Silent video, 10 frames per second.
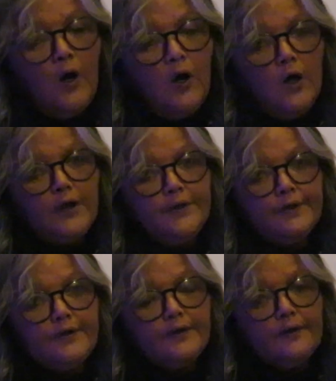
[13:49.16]

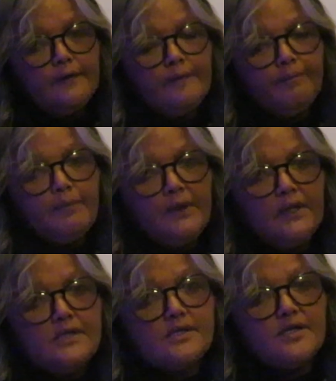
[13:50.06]
on
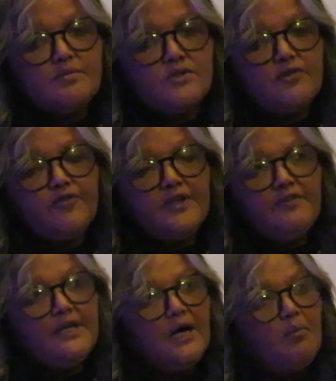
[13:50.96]
in terms of
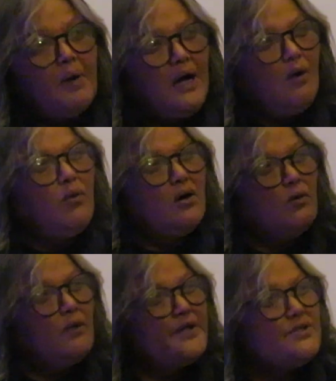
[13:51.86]
giving our power
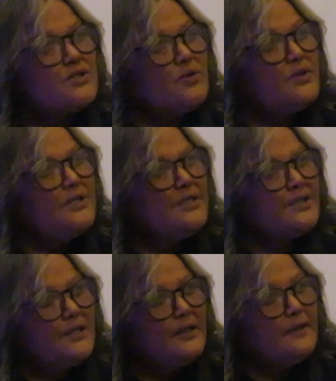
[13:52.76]
away so
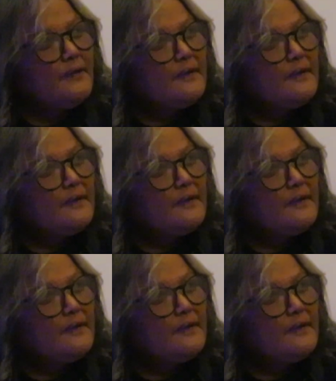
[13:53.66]
easily.